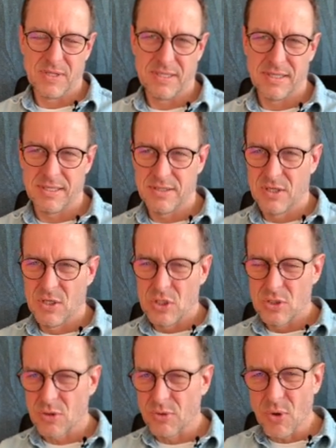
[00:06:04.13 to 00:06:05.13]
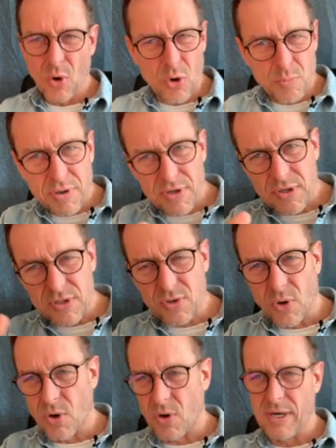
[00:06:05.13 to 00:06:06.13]
Yeah? So you open the
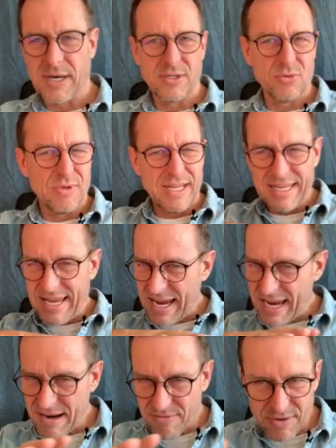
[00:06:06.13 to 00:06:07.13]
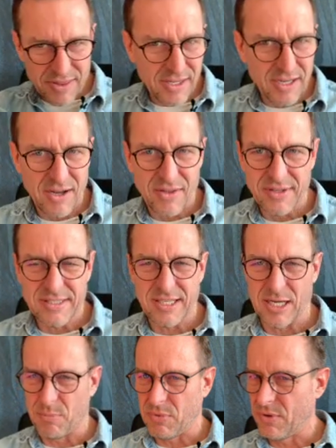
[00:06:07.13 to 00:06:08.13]
door and you lay everything on the
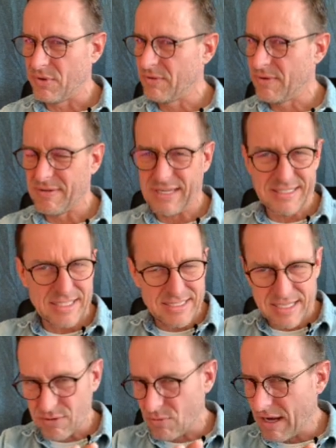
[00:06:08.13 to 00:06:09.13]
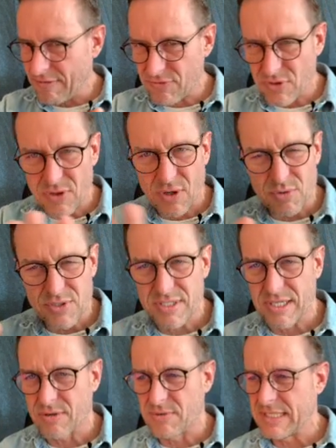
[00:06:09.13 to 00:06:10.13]
table. As I said, you have no
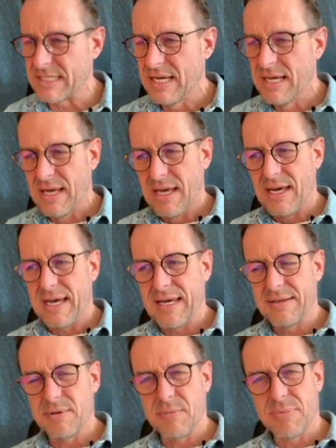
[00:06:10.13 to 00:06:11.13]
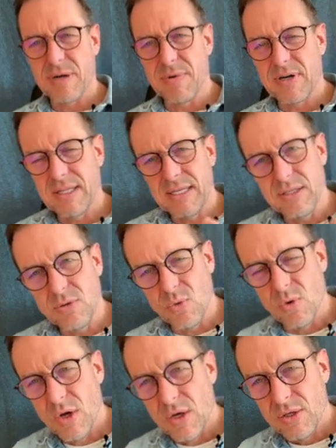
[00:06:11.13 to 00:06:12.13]
secrets. And primarily
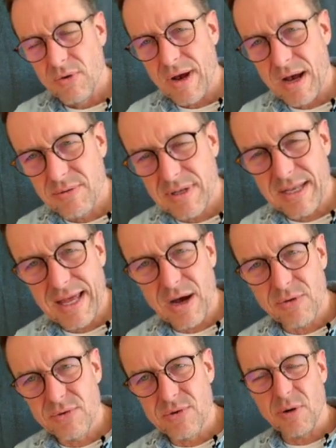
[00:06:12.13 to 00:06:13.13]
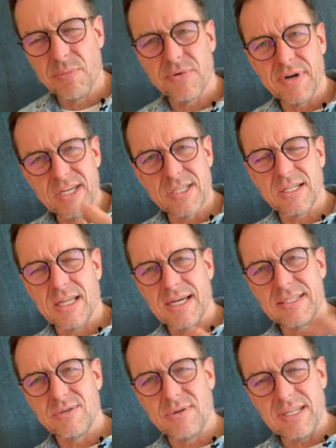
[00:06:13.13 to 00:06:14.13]
you outline how you
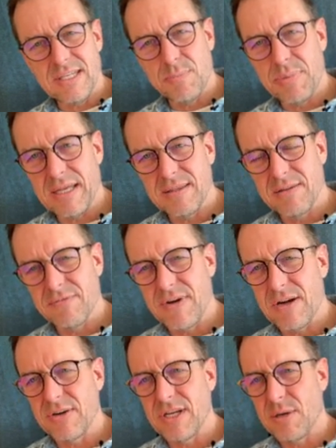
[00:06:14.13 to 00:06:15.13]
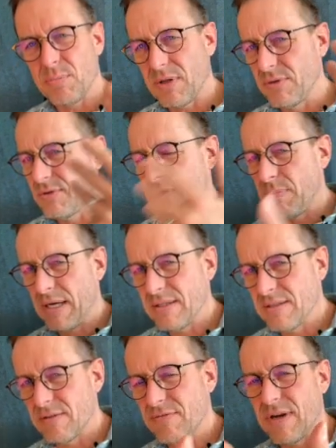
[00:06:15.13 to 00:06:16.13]
operationalize your independent variable, your
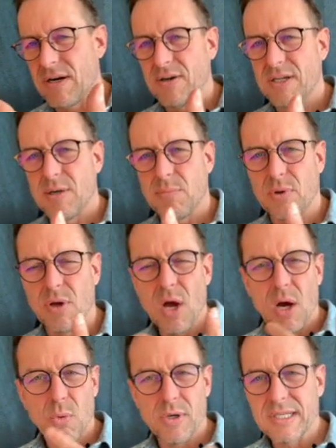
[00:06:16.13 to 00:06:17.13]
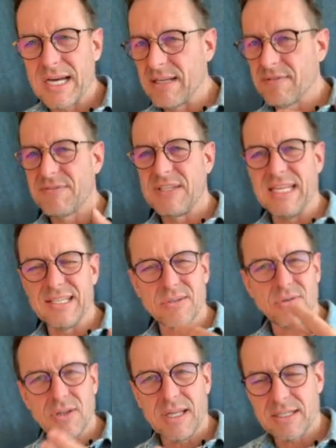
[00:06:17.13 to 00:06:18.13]
dependent variable, what kind of data
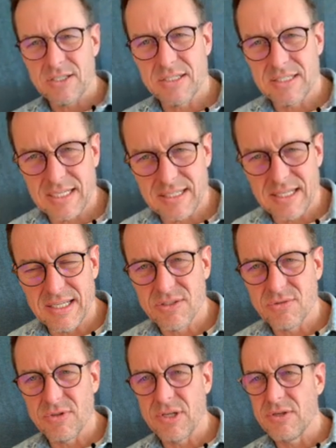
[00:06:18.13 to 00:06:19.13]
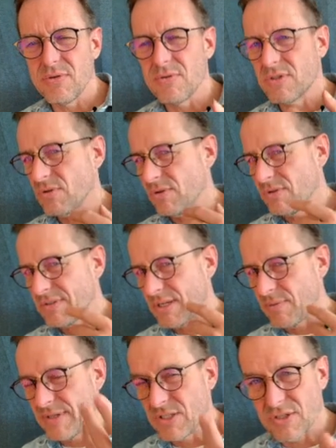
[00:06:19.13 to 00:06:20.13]
collection techniques do you use? Do you use a
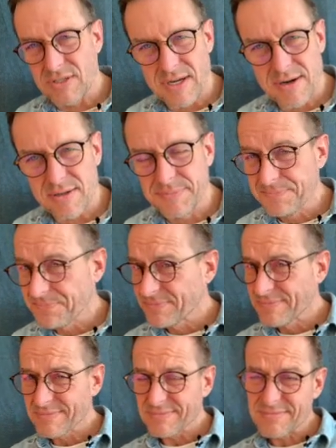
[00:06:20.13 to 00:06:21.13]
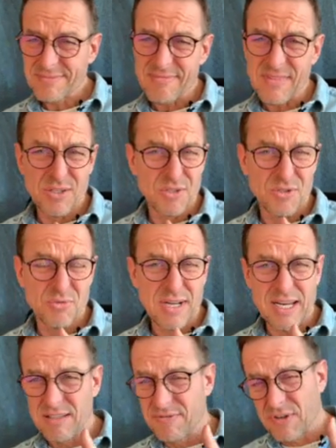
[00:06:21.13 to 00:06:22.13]
questionnaire? Do you do
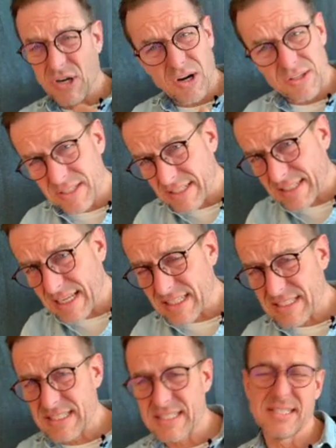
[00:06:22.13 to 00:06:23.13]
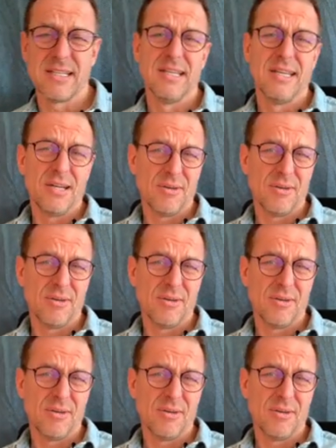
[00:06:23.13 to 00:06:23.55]
kind of content analysis?